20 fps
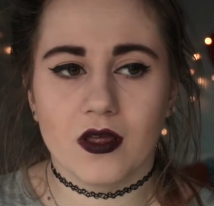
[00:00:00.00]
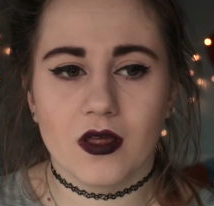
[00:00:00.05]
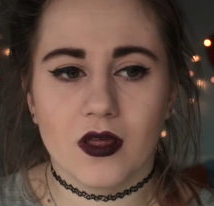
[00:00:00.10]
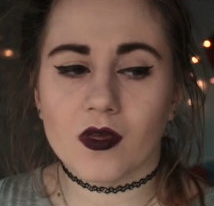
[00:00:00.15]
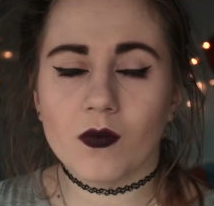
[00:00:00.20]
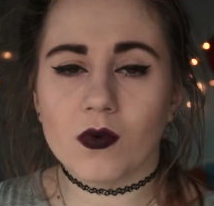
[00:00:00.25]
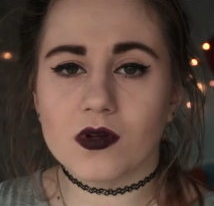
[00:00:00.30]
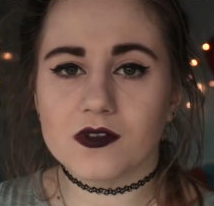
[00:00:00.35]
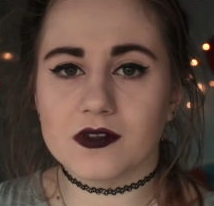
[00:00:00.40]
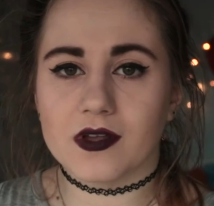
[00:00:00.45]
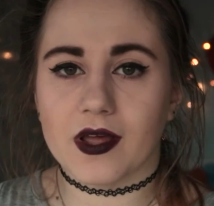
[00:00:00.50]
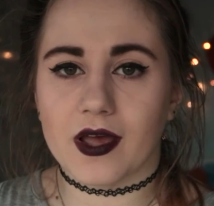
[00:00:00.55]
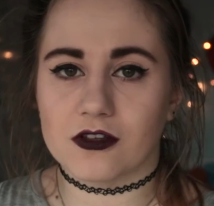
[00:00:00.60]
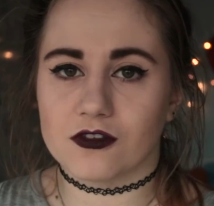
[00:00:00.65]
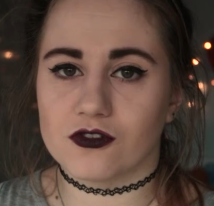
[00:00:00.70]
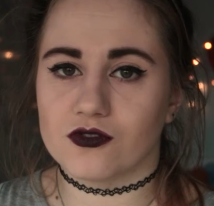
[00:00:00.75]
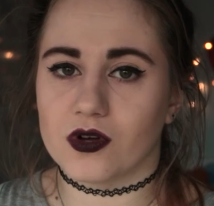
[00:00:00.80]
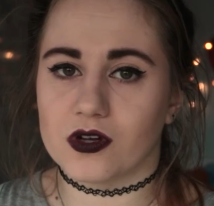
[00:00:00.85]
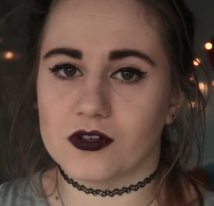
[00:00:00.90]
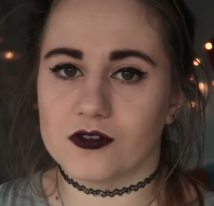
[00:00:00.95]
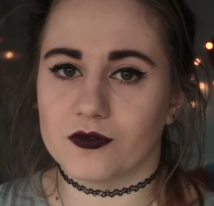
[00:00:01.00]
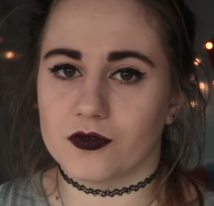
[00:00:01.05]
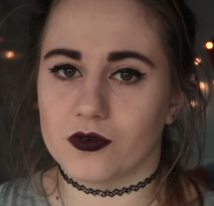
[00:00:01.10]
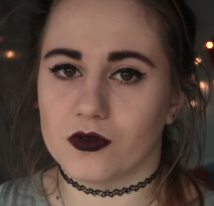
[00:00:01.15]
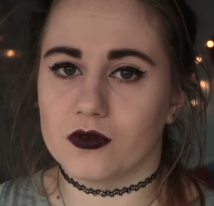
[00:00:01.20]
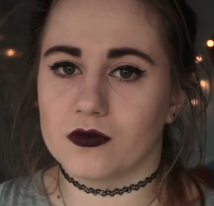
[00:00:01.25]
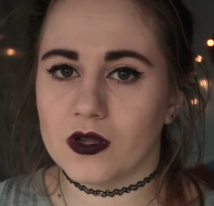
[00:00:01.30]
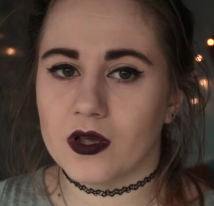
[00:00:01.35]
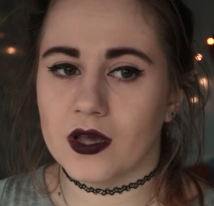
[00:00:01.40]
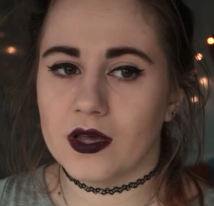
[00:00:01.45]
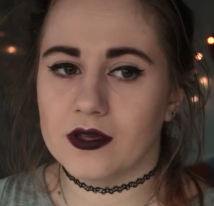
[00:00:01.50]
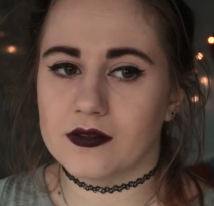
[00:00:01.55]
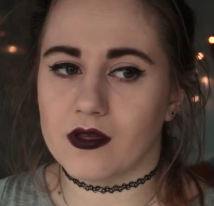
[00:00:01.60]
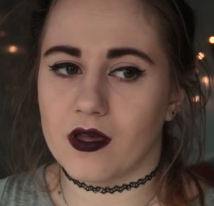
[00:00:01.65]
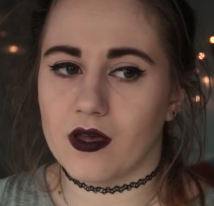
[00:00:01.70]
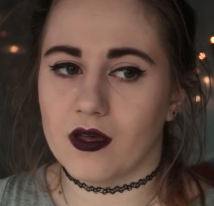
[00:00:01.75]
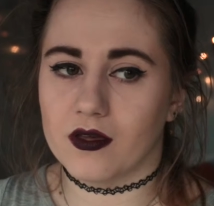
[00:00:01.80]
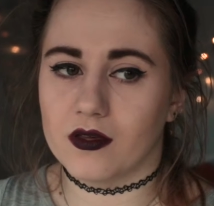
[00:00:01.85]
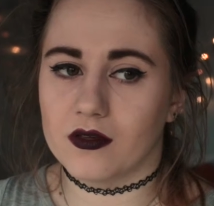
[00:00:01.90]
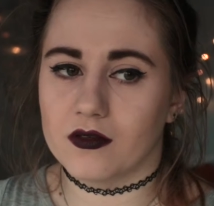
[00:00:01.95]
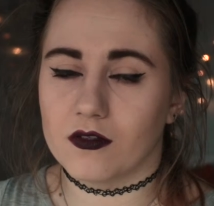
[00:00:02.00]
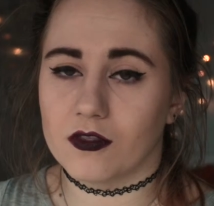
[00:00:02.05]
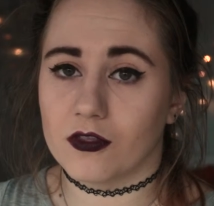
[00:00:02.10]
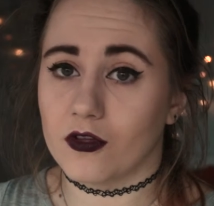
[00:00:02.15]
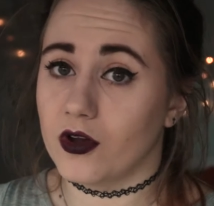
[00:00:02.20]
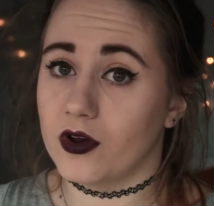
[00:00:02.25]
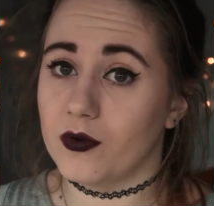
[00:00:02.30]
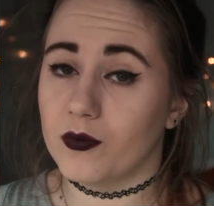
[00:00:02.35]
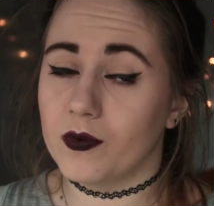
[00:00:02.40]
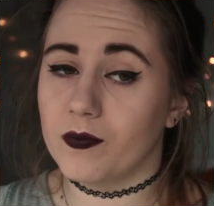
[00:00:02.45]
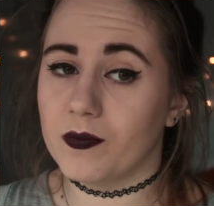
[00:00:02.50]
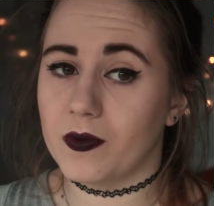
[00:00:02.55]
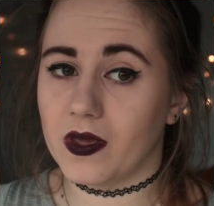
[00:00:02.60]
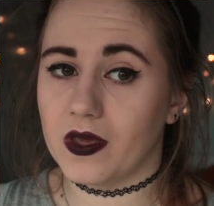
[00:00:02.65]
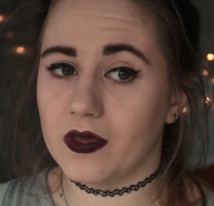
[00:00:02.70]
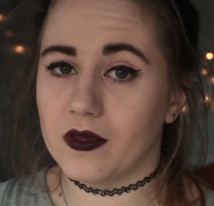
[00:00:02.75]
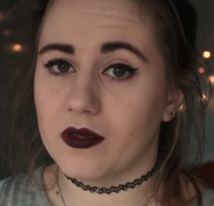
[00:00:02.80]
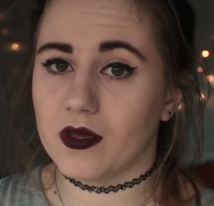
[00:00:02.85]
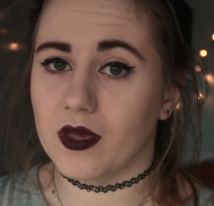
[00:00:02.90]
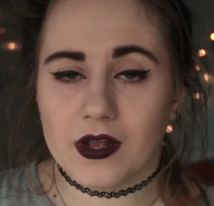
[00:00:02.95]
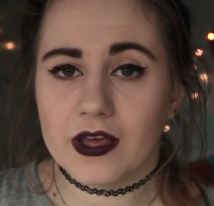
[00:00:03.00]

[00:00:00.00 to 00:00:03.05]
It wasn't as stressful as I thought it would be.